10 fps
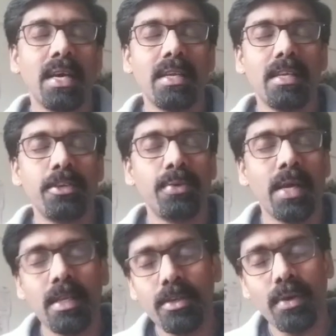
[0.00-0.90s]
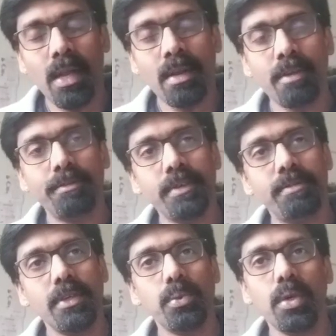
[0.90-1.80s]
120 to
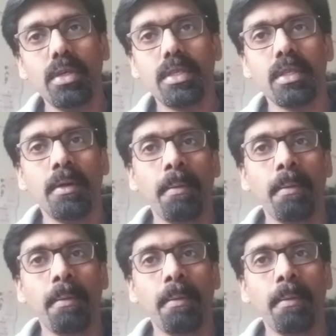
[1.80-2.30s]
150 words.